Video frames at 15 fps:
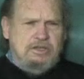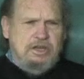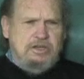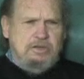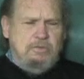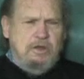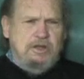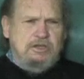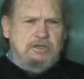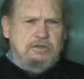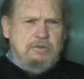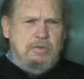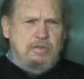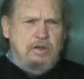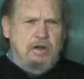
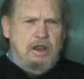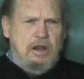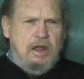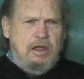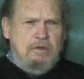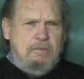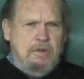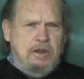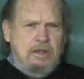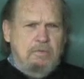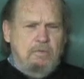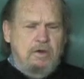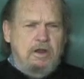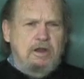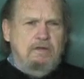situations with Ernie, like when he
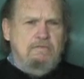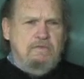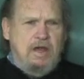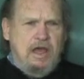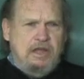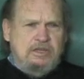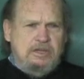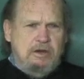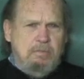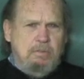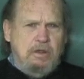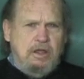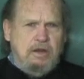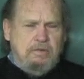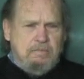wanted to fly his
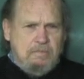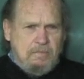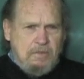airplane.